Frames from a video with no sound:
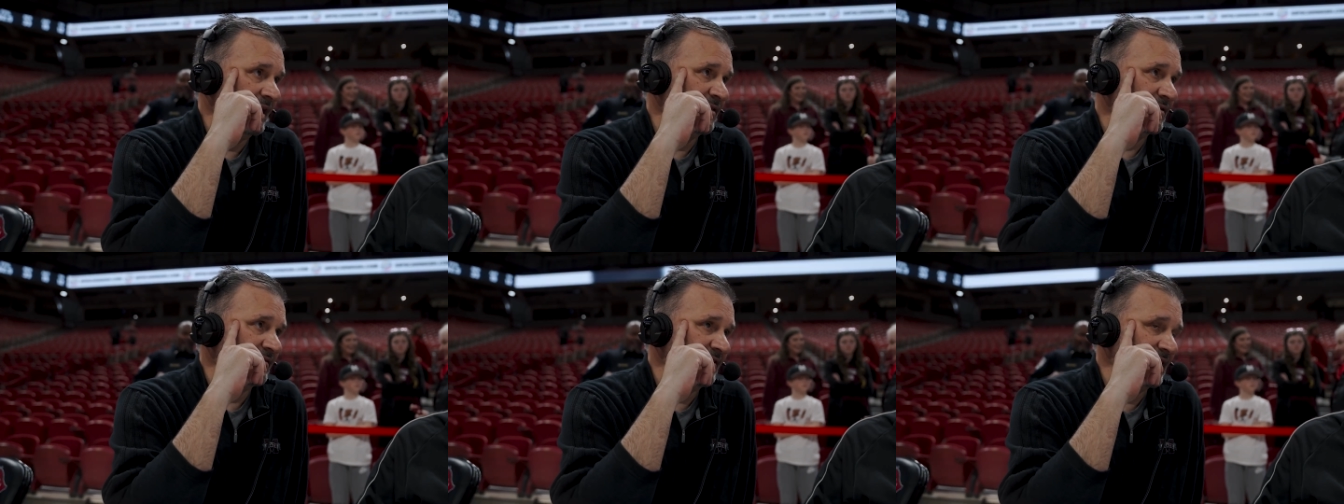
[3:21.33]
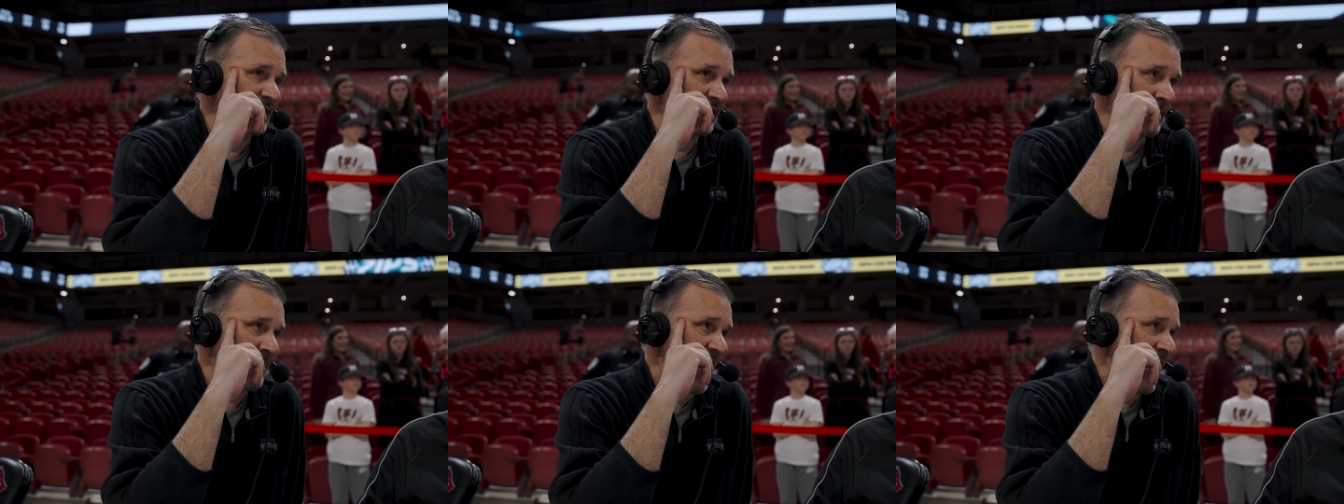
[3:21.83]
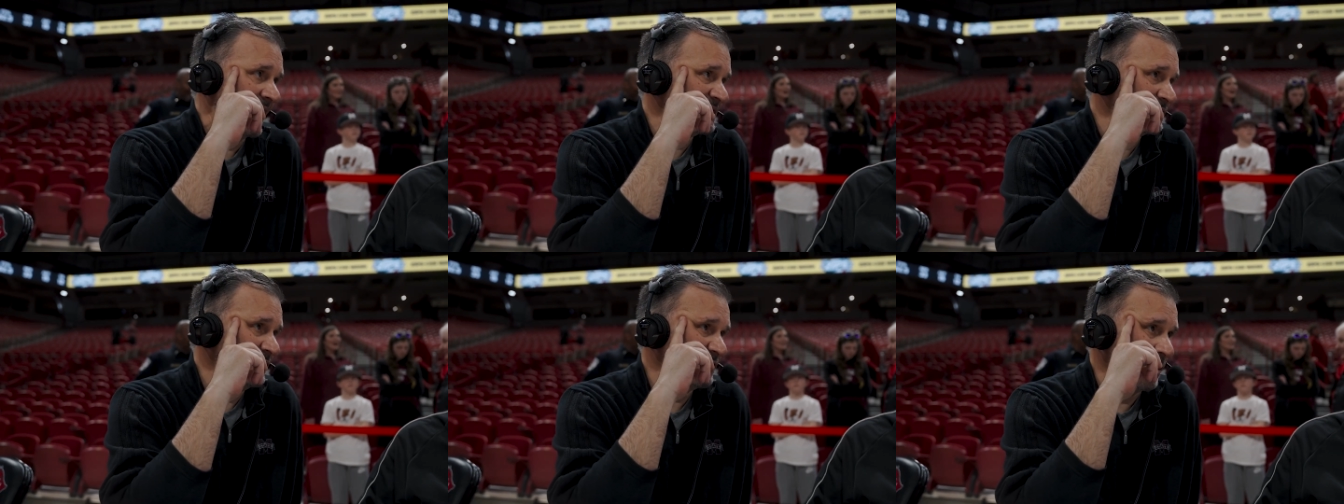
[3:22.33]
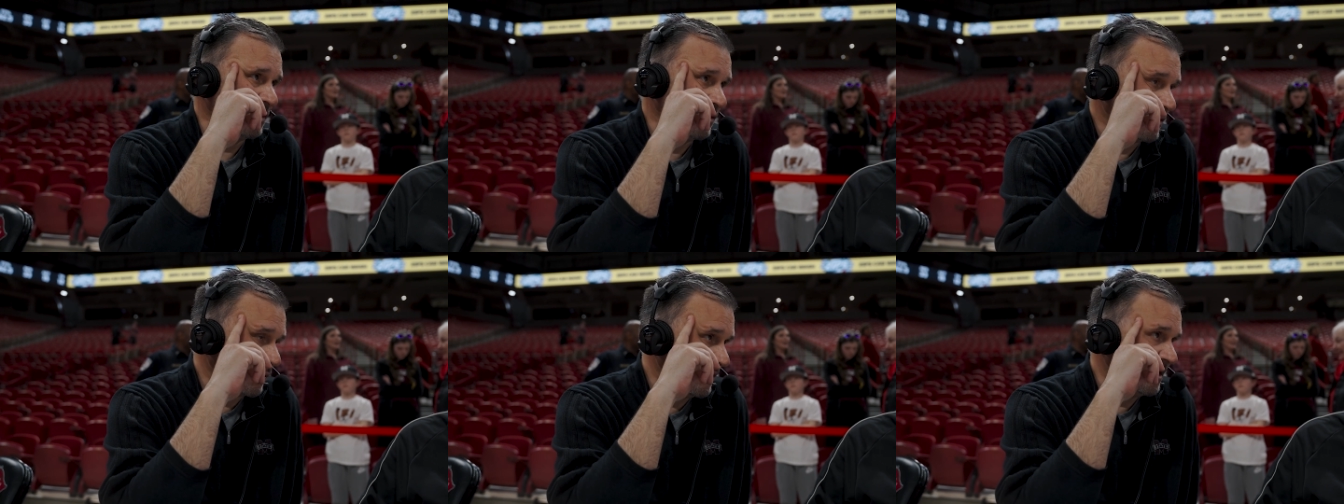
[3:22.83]
either via the pass with
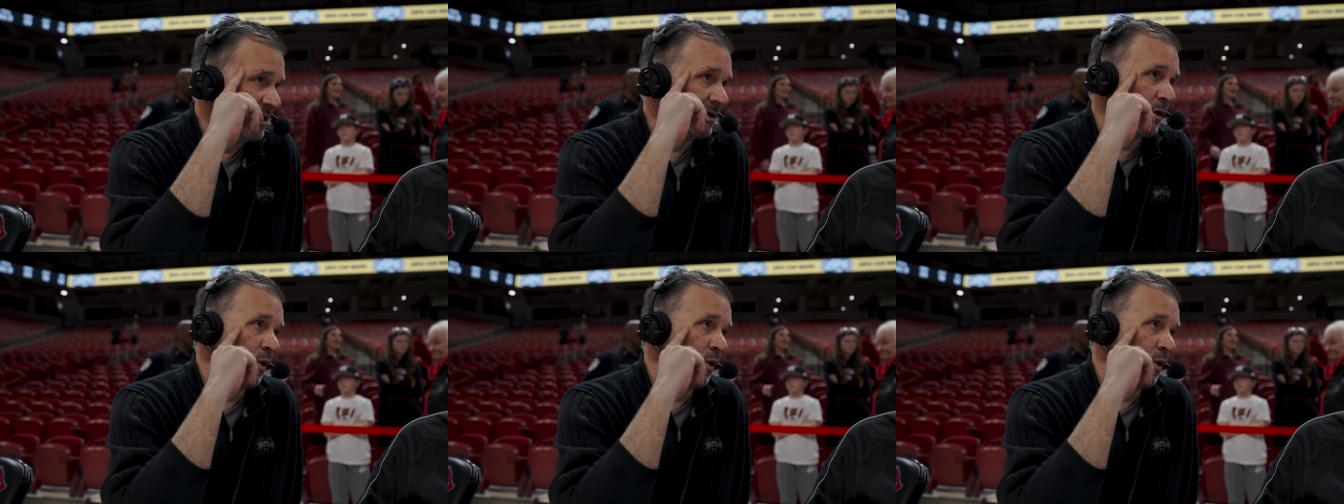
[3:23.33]
Tolu or Will,